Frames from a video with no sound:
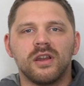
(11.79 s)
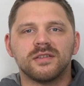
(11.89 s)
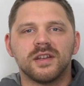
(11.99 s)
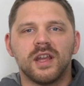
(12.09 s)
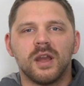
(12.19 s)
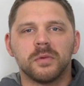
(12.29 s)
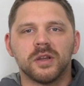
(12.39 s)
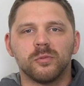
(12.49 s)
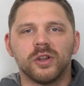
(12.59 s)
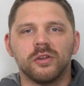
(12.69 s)
and today I'm
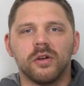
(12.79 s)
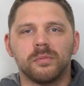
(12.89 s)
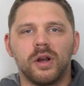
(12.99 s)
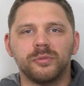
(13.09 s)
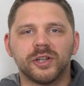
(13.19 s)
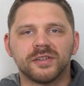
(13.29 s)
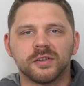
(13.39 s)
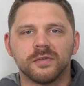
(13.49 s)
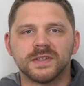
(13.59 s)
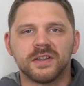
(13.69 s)
going to bring you a public
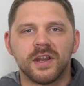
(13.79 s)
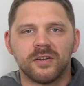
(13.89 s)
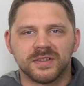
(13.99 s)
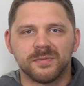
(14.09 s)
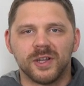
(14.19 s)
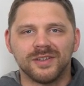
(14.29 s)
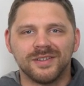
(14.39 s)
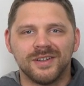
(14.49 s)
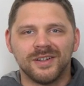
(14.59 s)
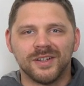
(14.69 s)
service announcement.
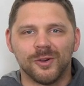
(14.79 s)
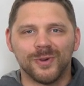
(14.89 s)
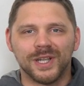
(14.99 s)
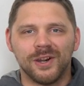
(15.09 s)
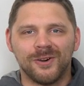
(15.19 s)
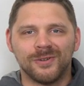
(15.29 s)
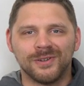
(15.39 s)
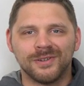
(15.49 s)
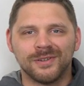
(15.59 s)
Here we go.